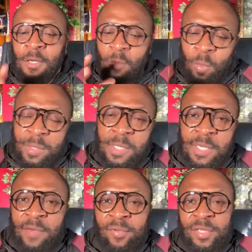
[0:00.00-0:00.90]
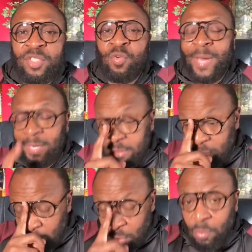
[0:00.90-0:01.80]
what the devil is trying to
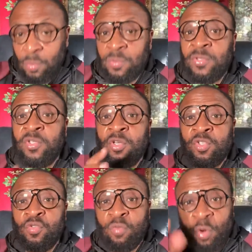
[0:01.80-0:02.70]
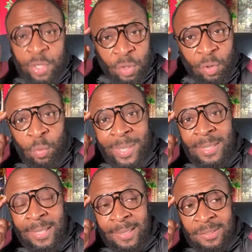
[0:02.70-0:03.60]
use to destroy your queen
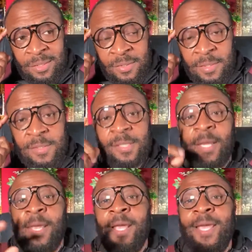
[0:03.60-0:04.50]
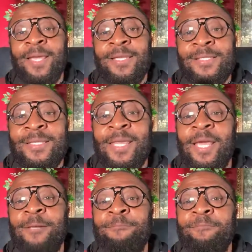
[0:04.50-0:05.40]
consciousness it is
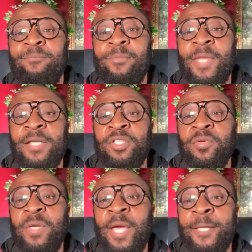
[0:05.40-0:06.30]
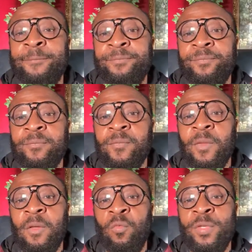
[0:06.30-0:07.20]
then that you can
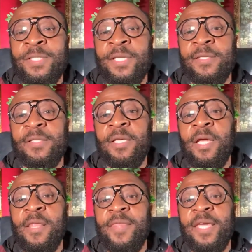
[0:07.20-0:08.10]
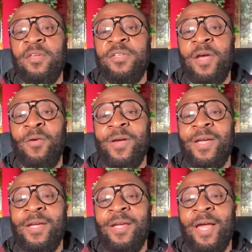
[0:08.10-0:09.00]
resist thank you terry
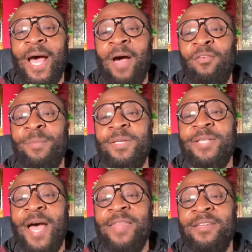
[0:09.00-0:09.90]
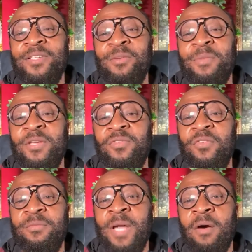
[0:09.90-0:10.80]
I will be tithing to your ministry
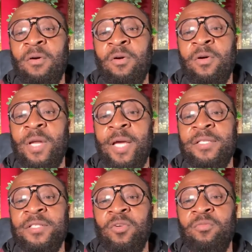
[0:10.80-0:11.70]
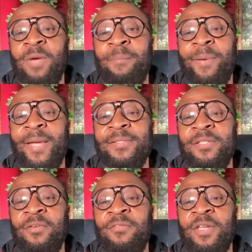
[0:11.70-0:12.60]
from now on. I showed my pastor
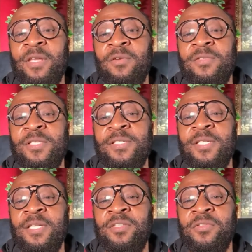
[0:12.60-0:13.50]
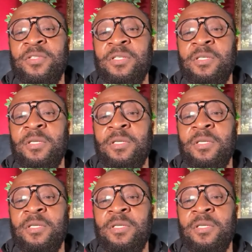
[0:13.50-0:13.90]
your videos. He said you should